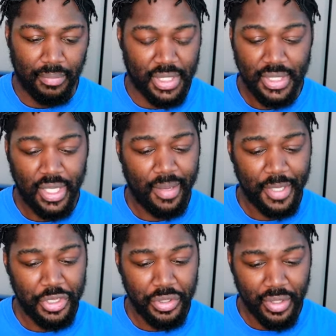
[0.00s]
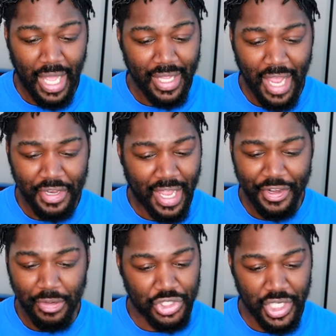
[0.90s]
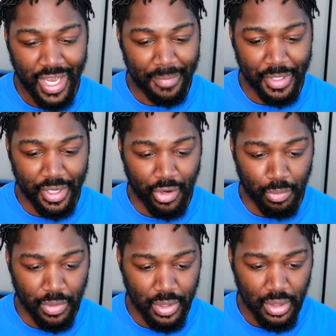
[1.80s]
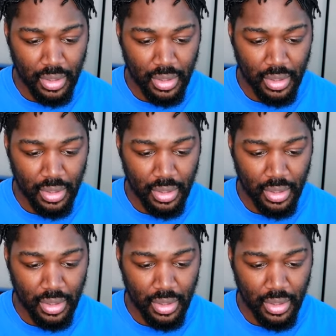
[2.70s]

Masami, you, I, I, I know she got to be the culprit.